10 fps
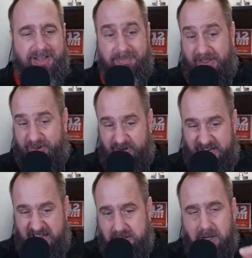I'm not there
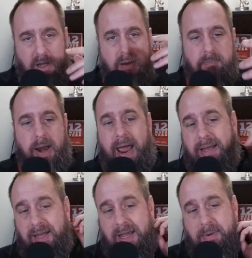yet, but I
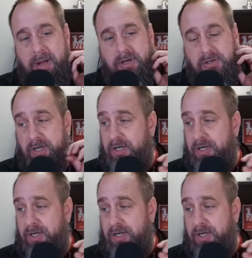can come out there and say,